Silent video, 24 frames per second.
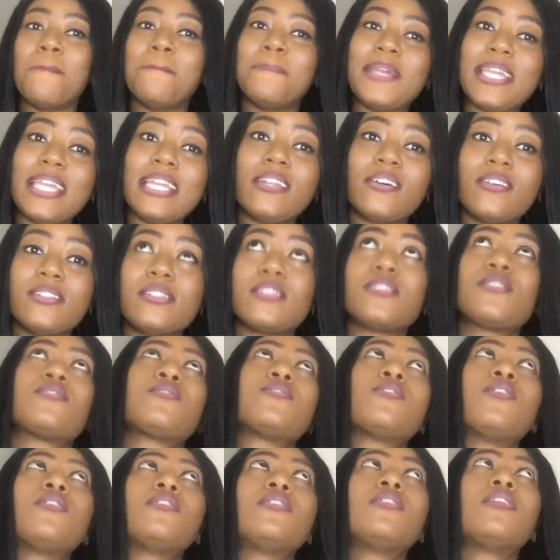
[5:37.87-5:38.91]
being on the
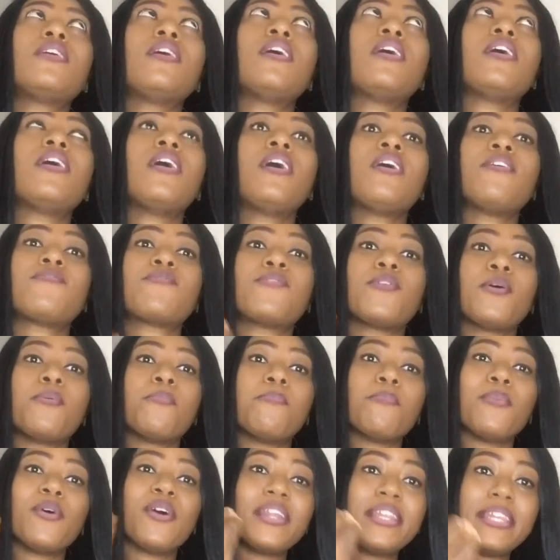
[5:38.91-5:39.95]
sun
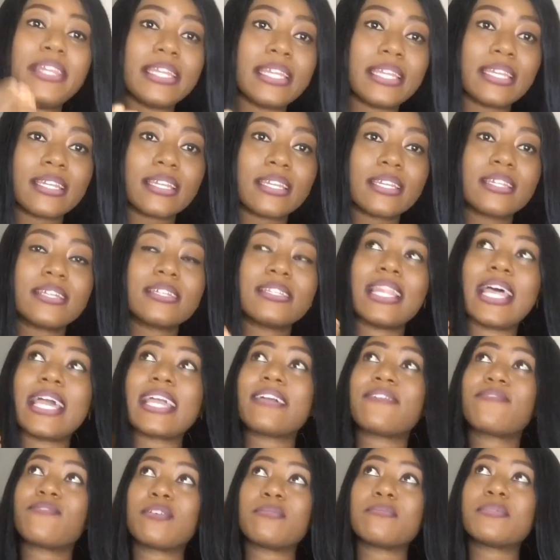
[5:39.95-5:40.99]
from morning,
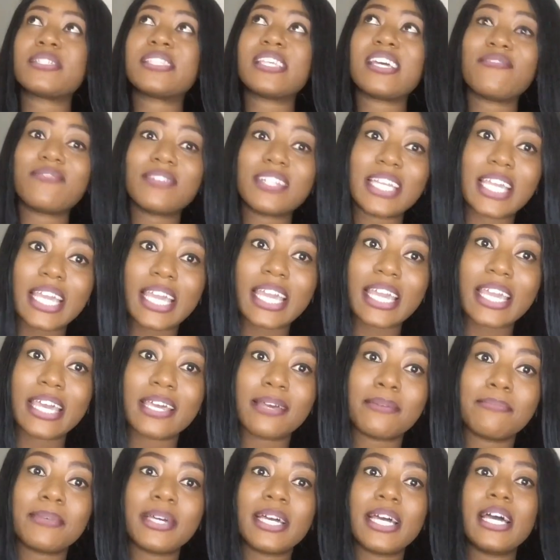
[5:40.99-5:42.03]
like from 7
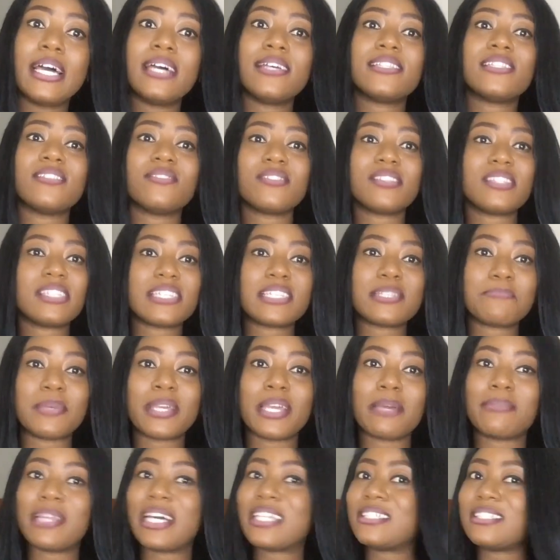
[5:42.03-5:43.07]
a.m. to 6
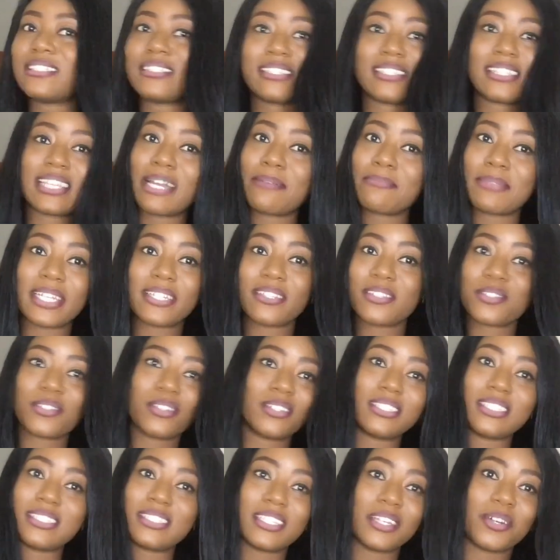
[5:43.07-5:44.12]
p.m. That is the time that the
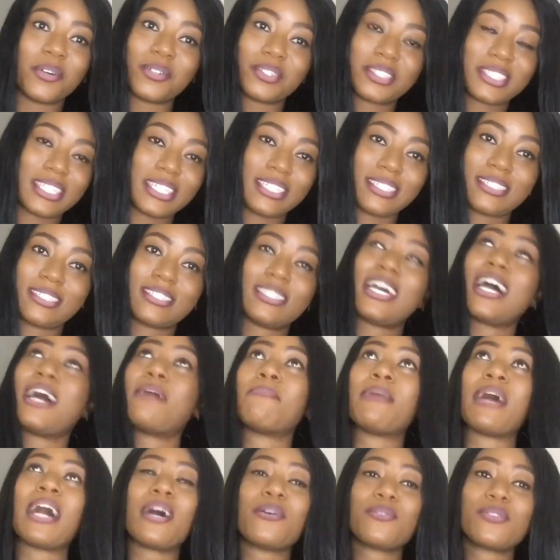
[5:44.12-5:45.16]
sun is the hottest.
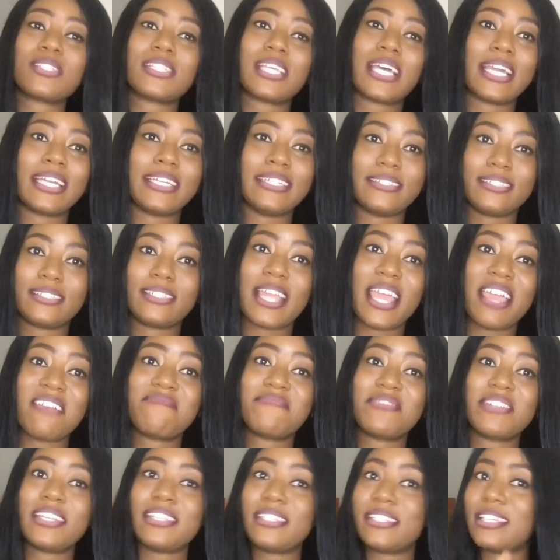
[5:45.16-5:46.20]
I'm outside
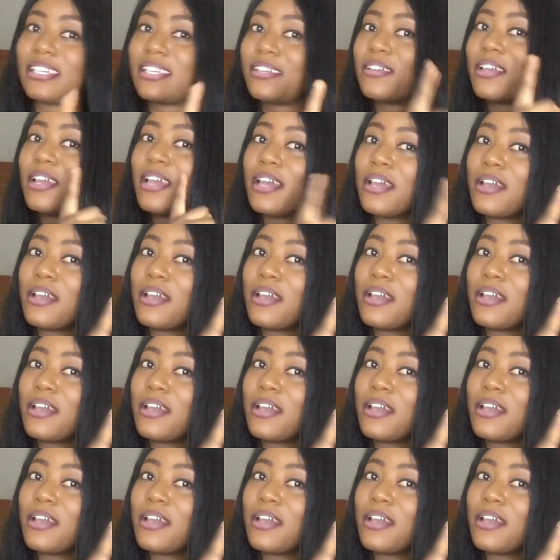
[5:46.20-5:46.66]
every day